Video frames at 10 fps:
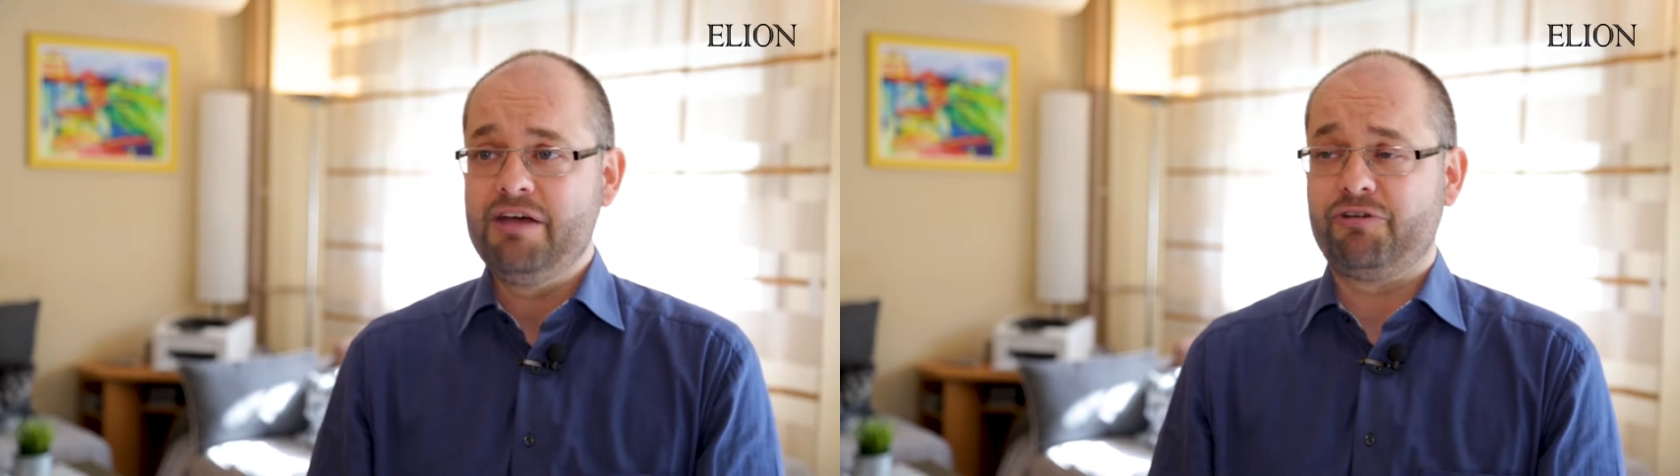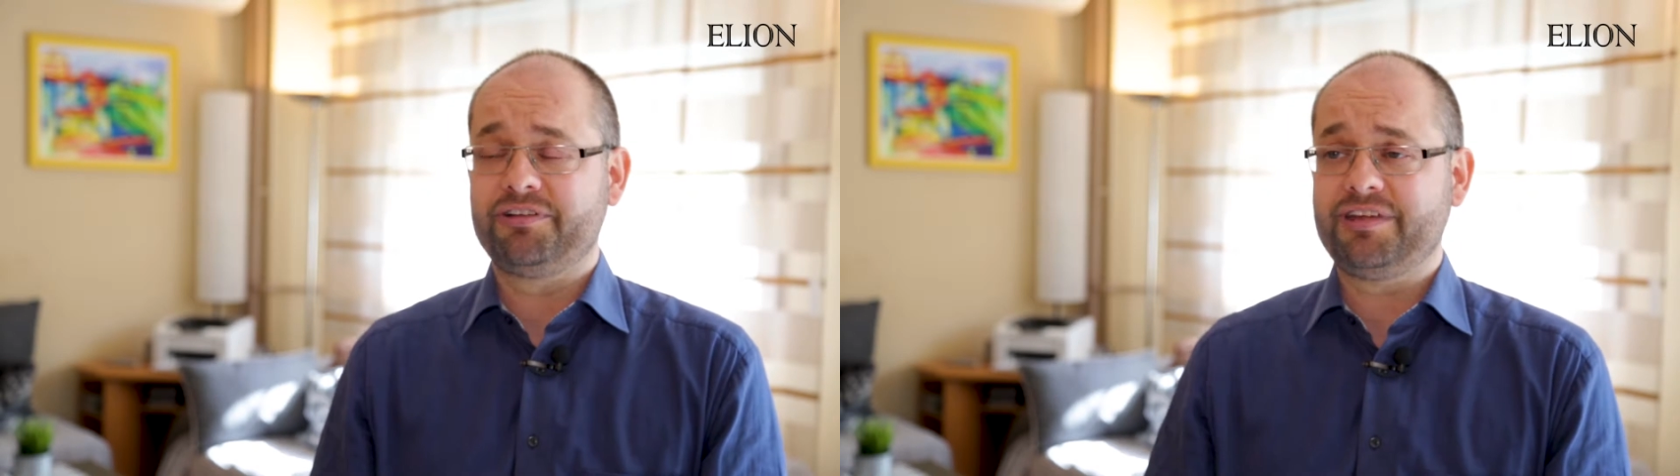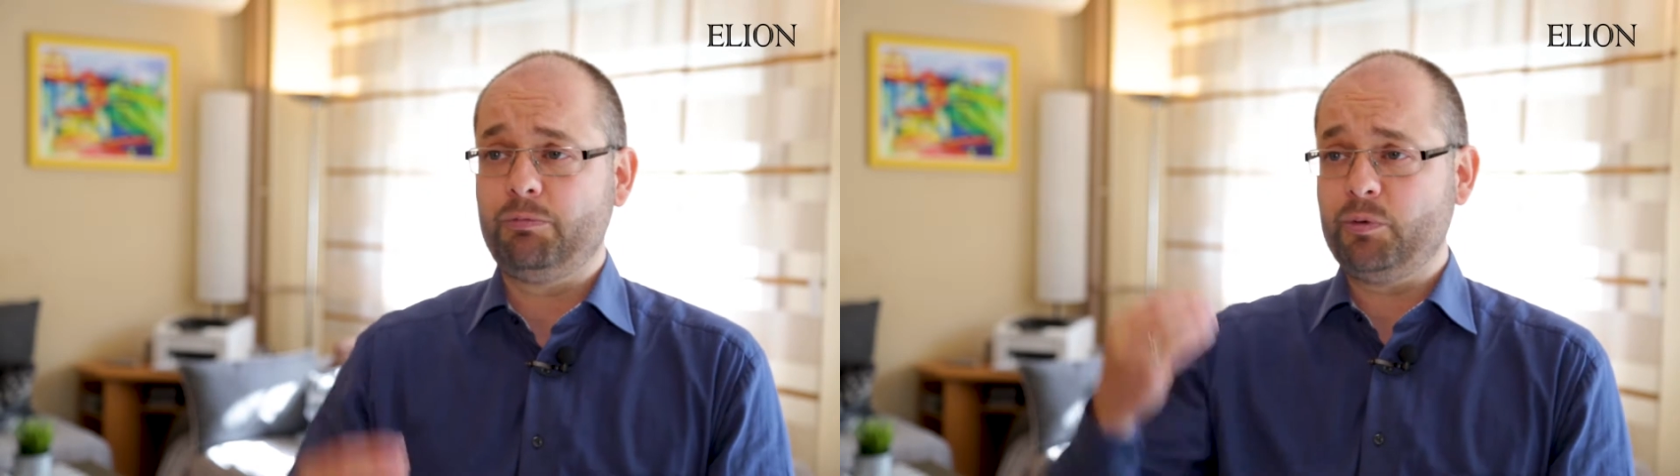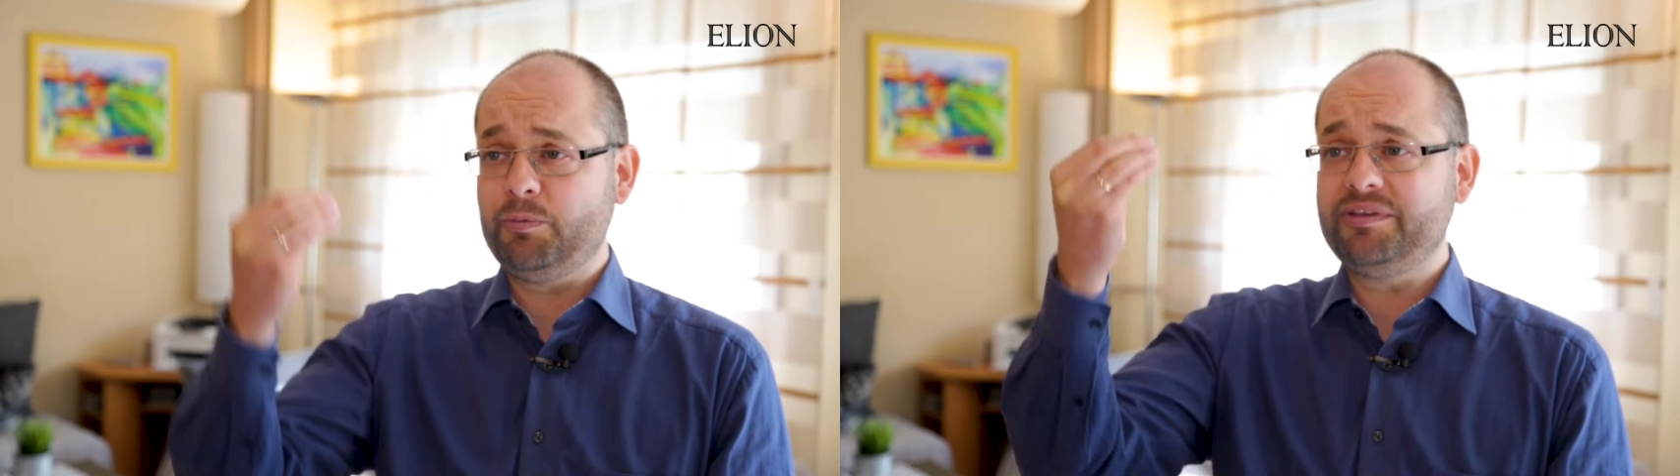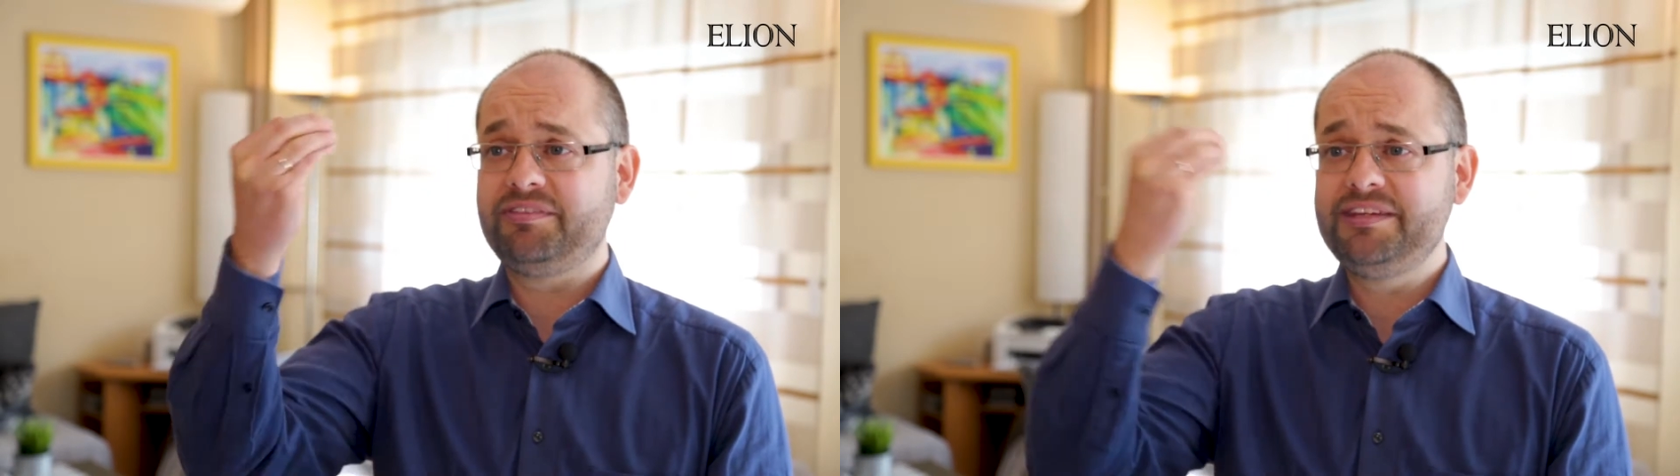For example,
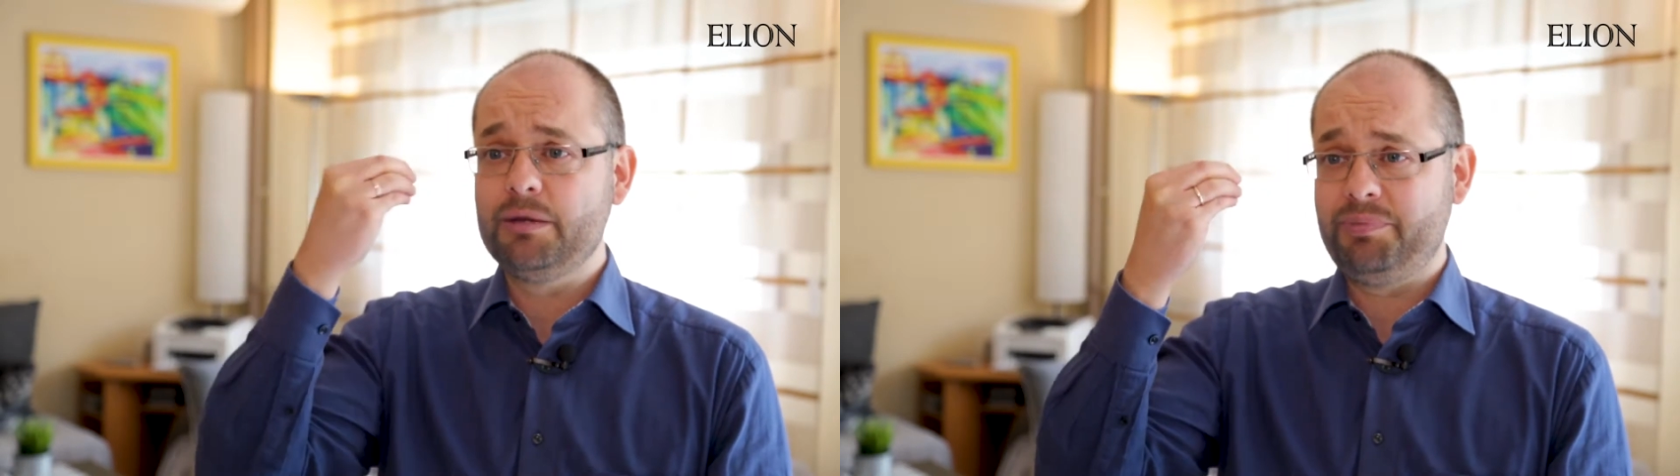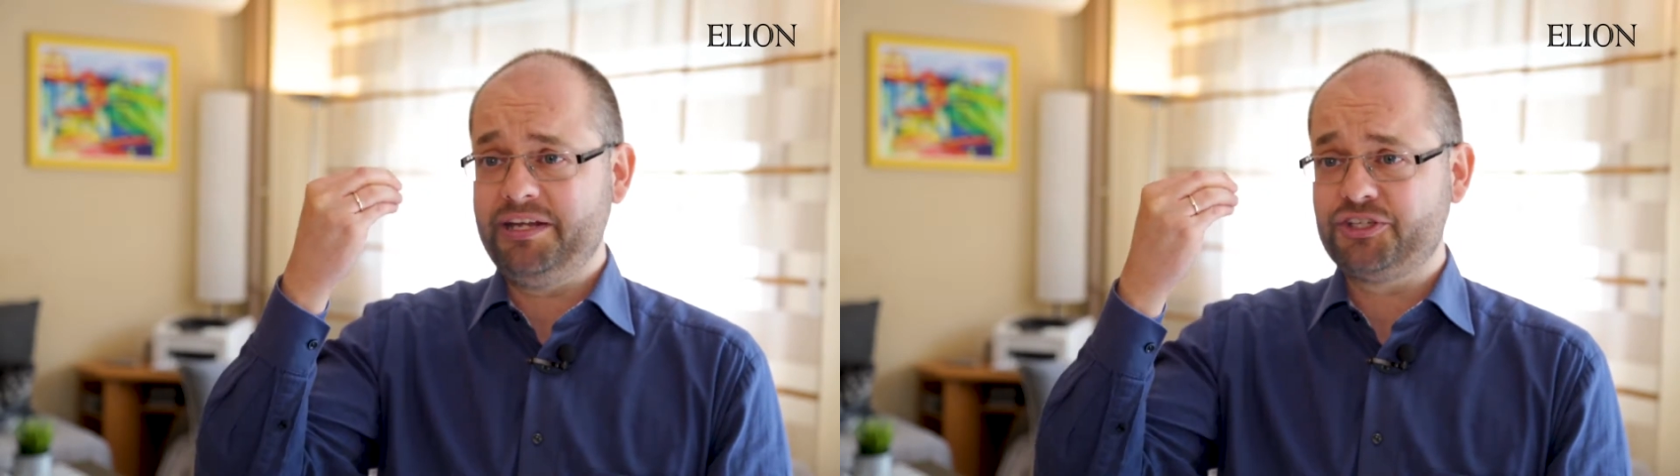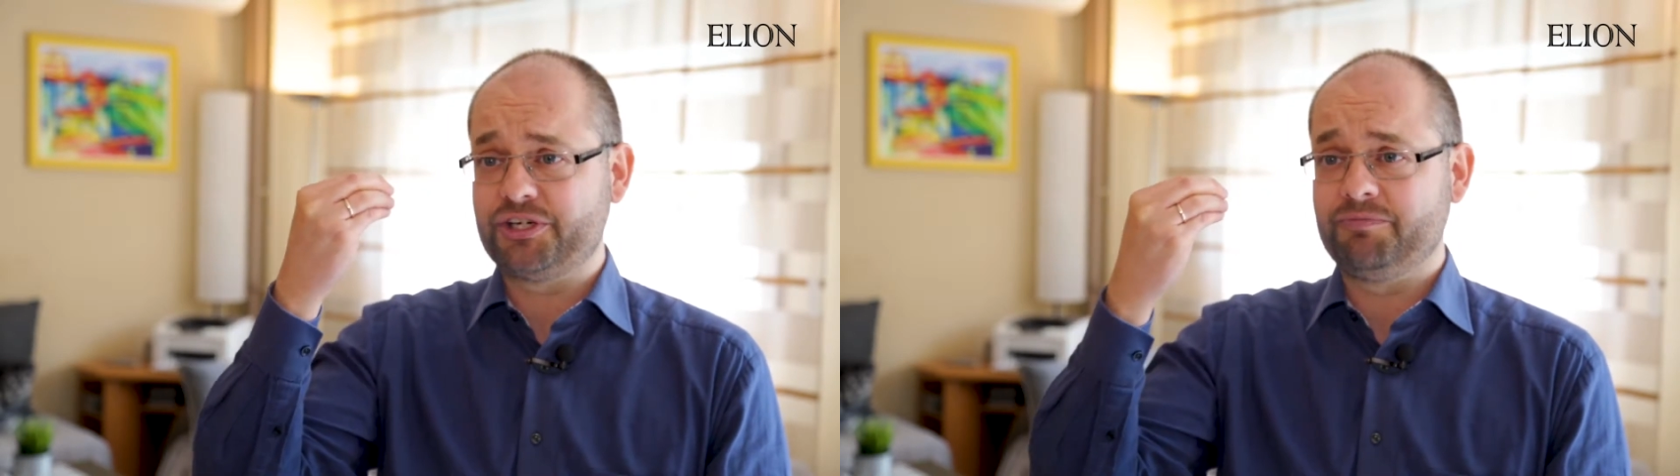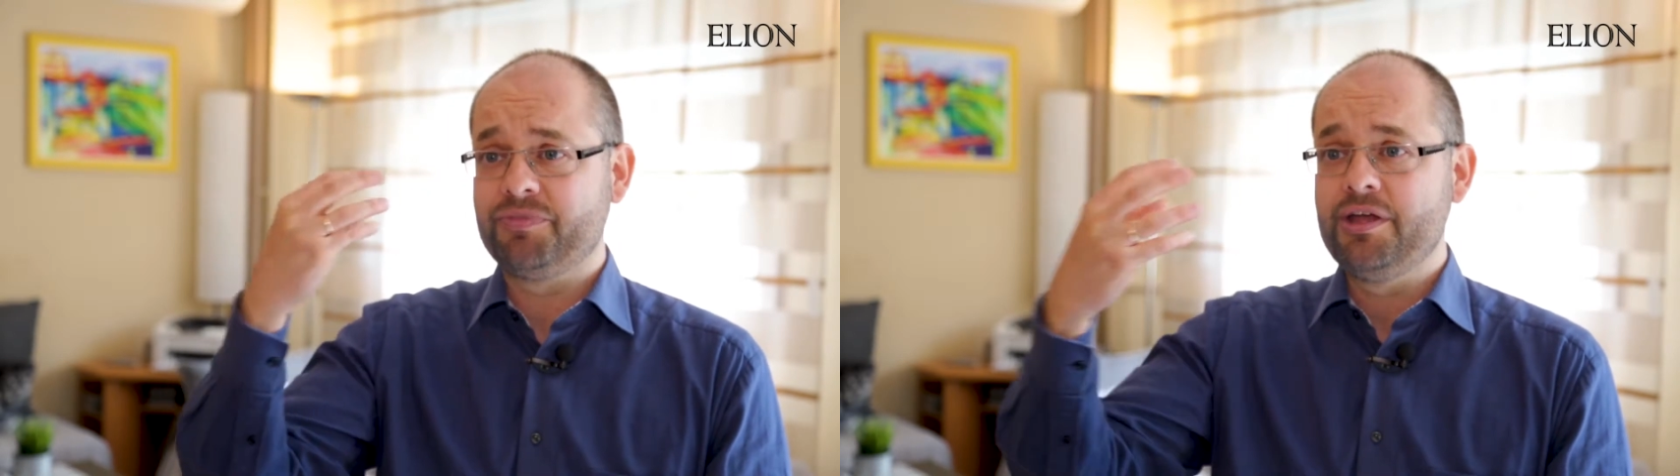when we see a picture,